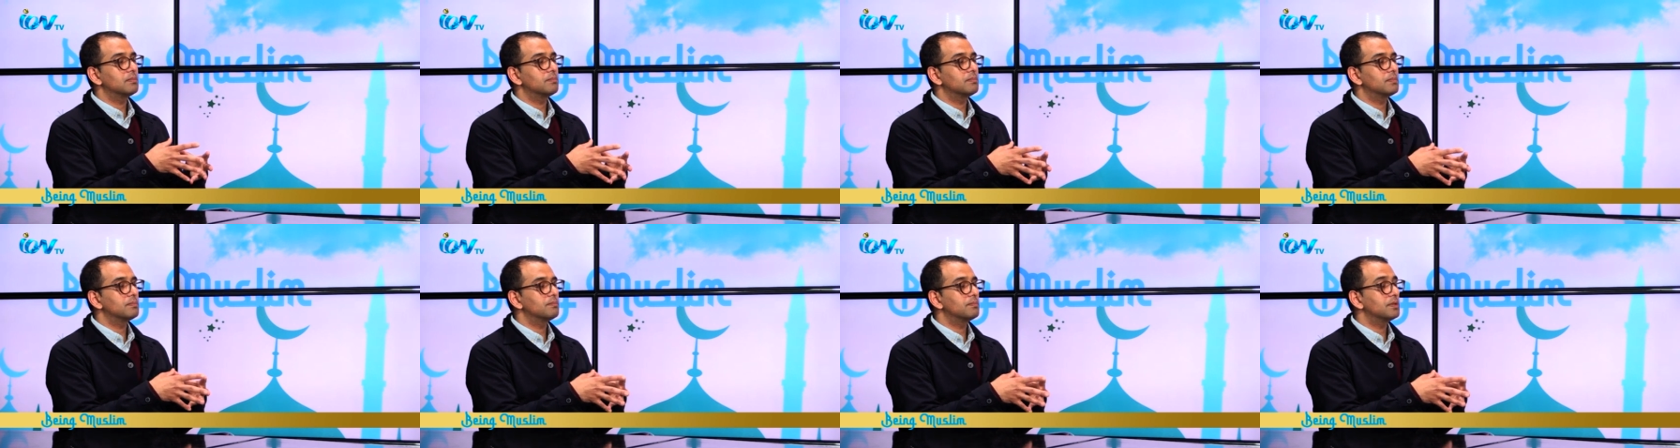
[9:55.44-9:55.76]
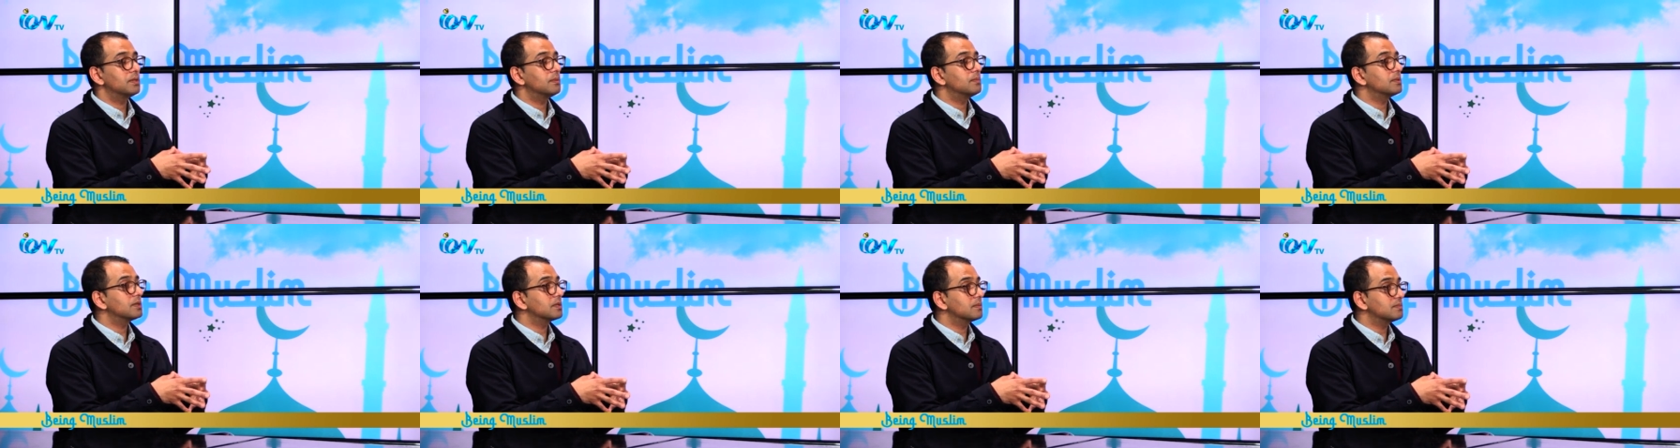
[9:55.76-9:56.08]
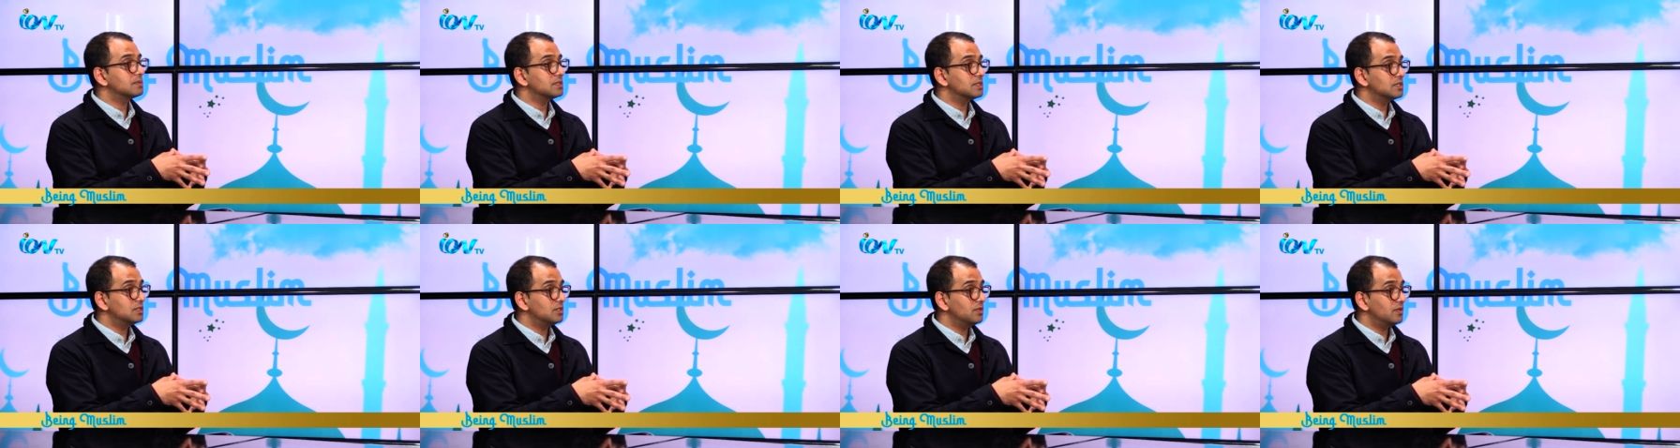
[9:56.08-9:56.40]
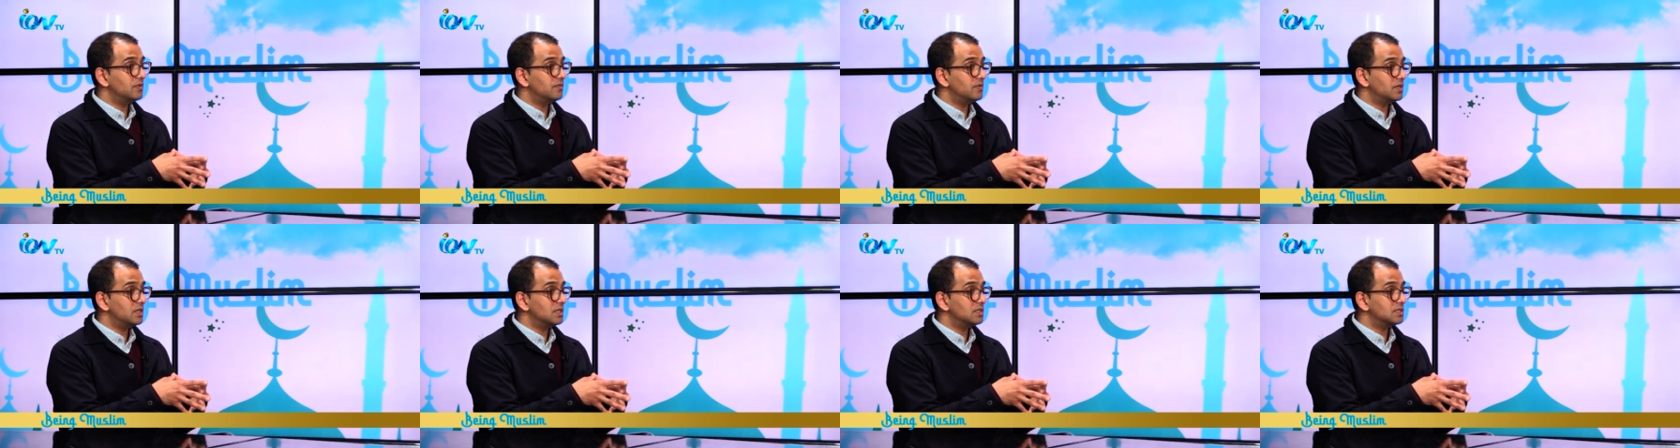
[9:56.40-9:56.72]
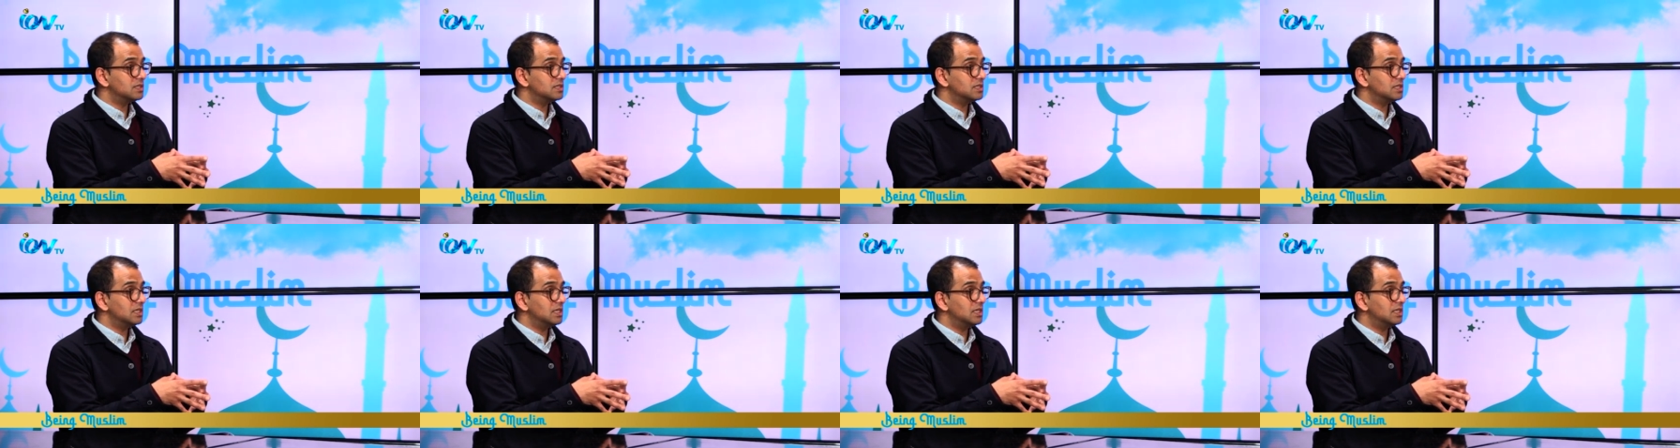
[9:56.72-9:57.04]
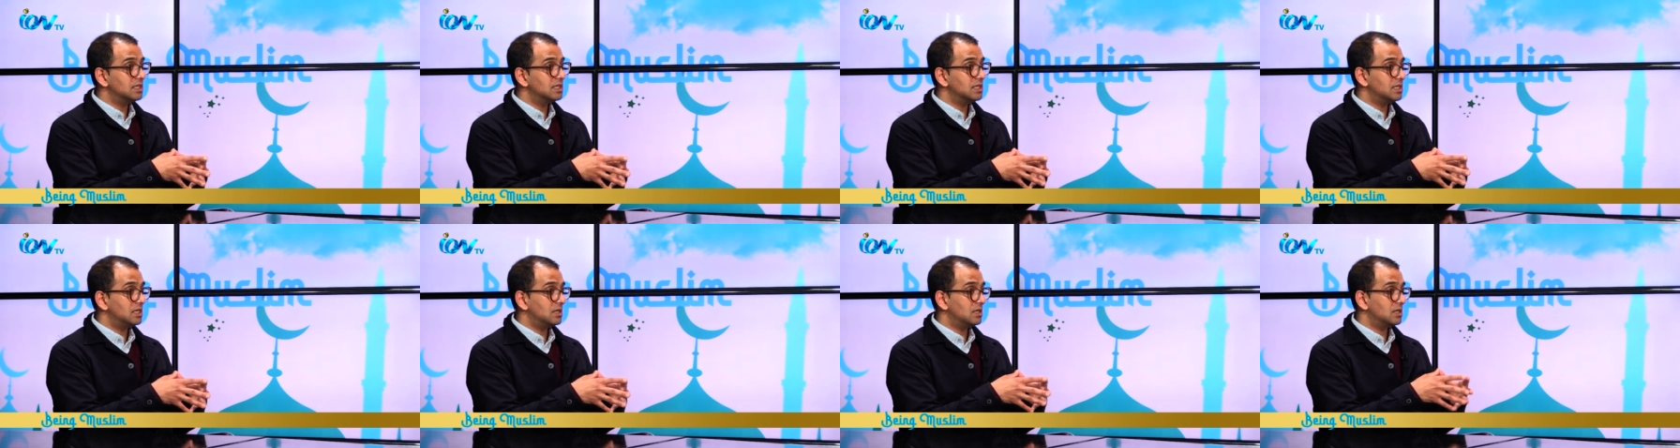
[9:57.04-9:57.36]
Birmingham City University,
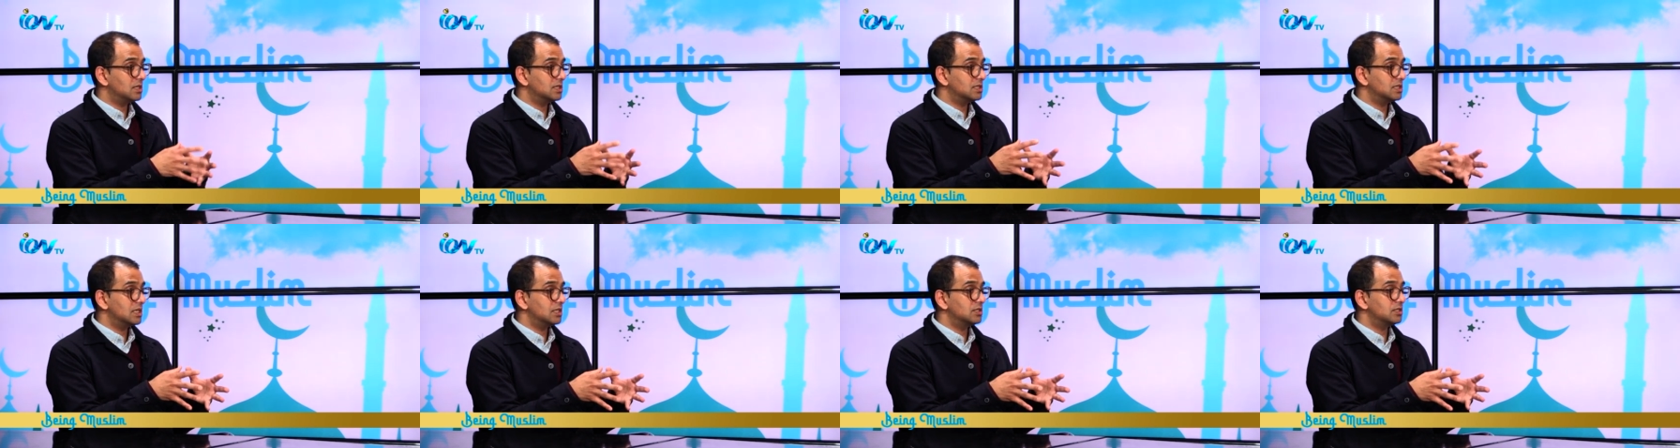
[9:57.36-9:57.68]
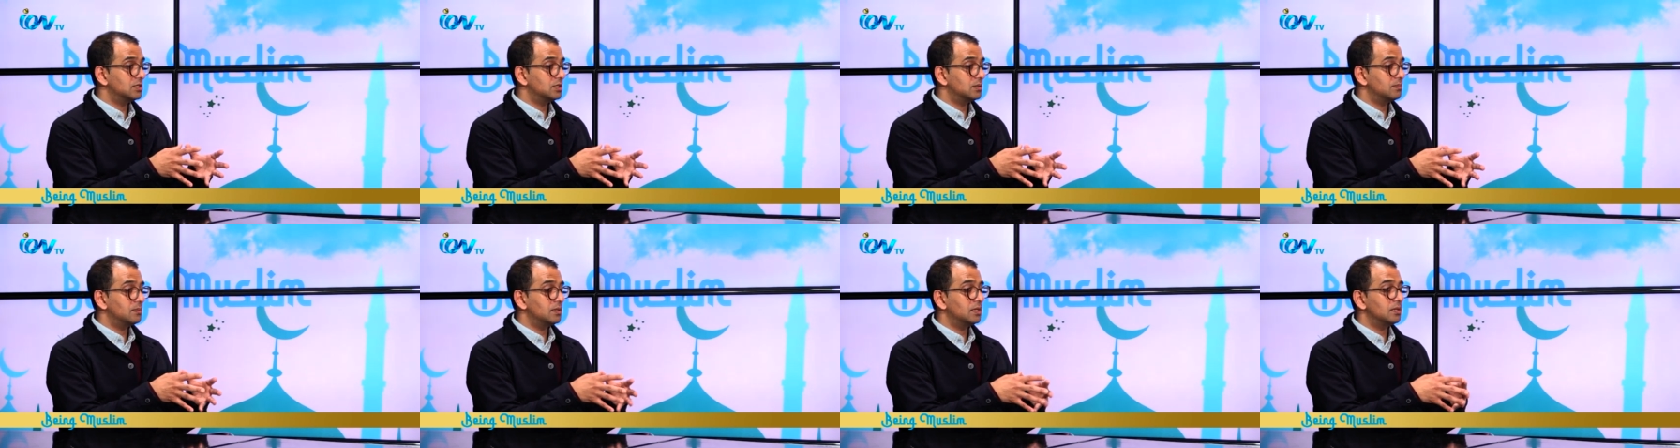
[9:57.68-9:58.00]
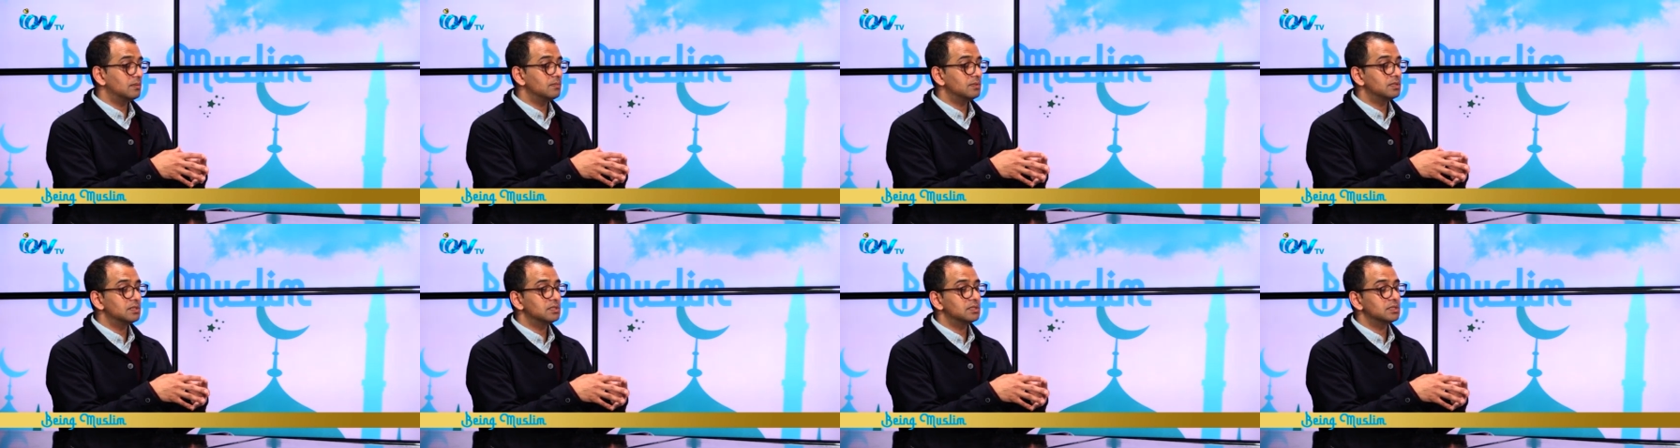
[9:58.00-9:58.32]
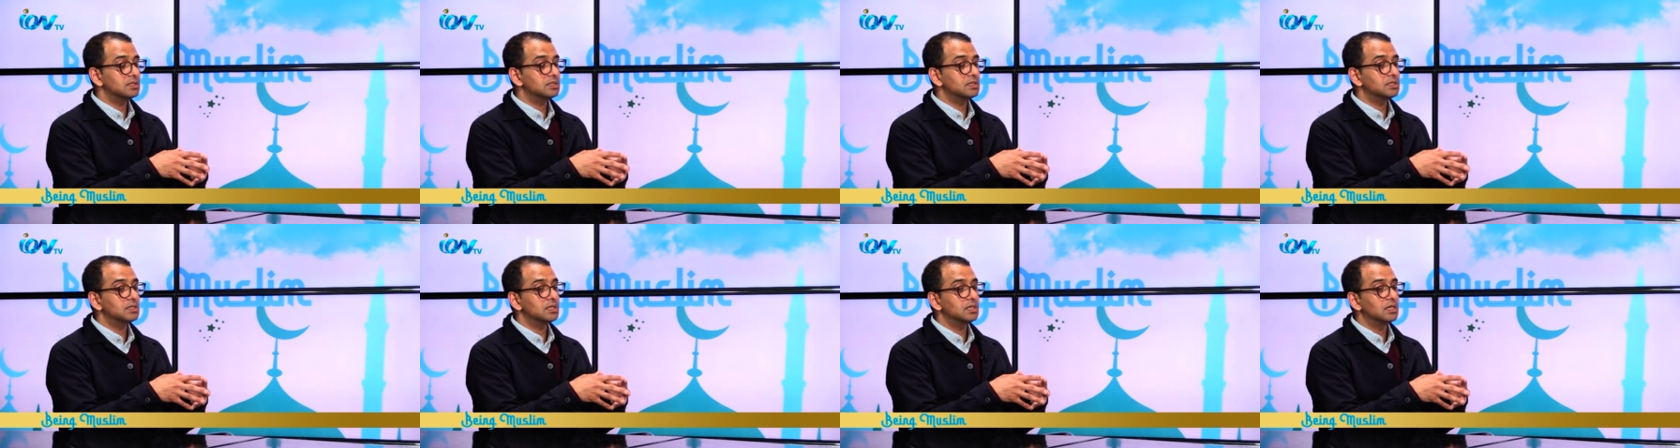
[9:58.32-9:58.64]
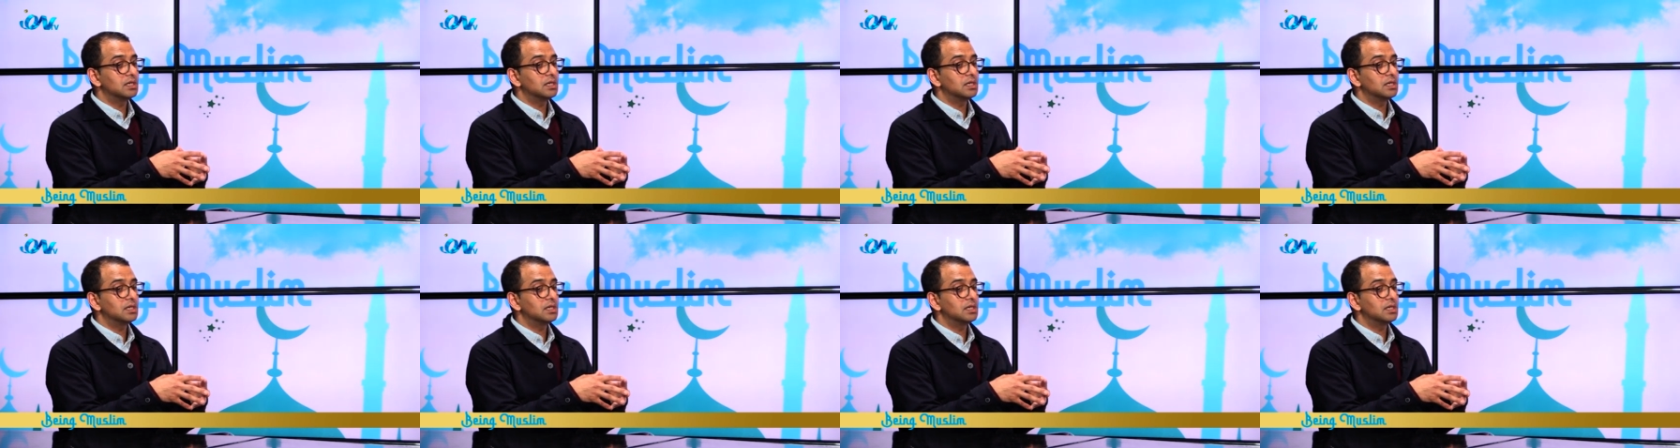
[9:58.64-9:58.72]
the architecture department and